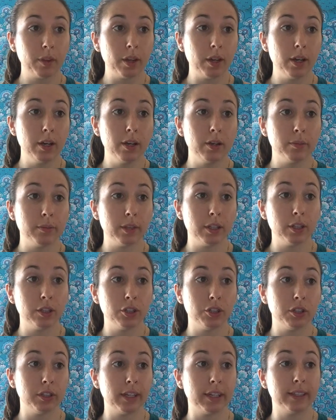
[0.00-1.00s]
in the
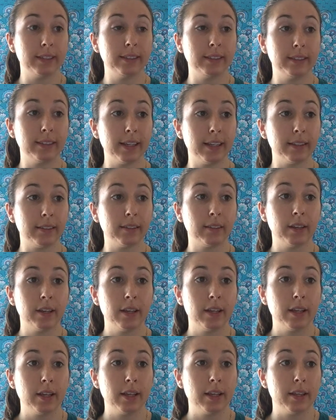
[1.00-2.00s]
United States,
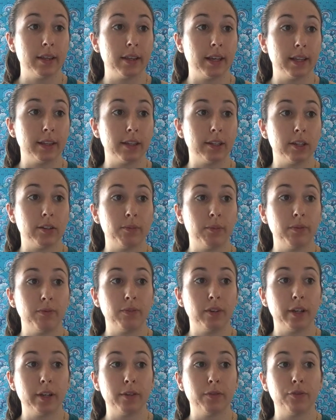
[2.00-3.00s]
that there have been
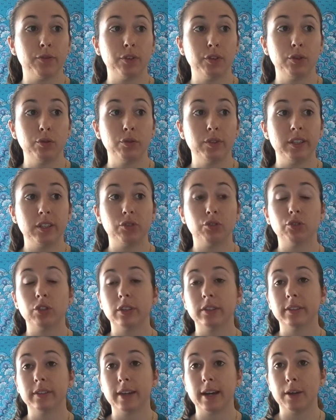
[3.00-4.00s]
very few
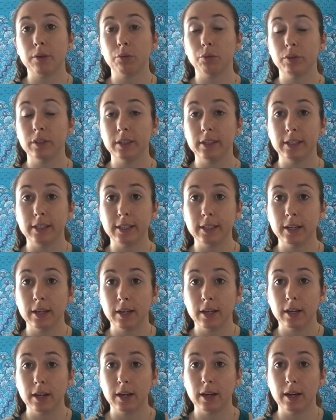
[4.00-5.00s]
districts that really
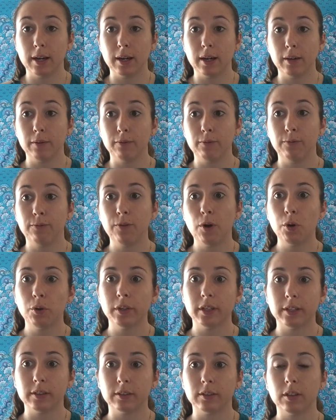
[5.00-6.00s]

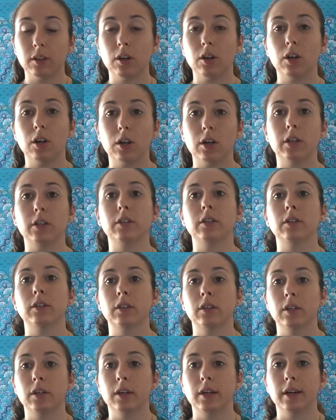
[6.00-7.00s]
focus on
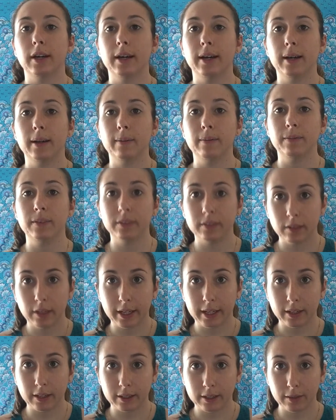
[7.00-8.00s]

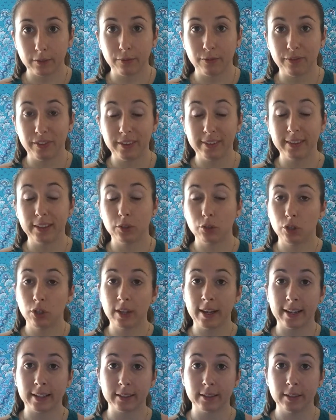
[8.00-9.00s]
physical
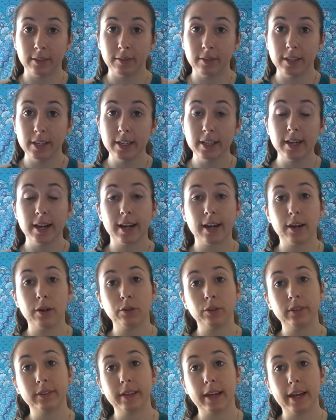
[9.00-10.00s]
activity
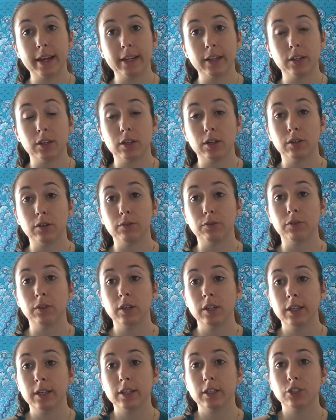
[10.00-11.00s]
outside of
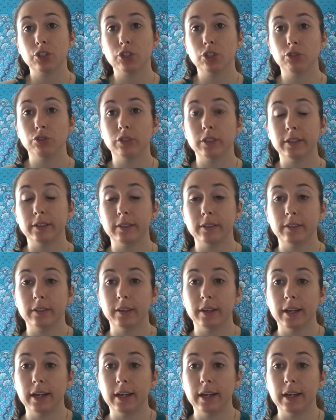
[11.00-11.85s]
children's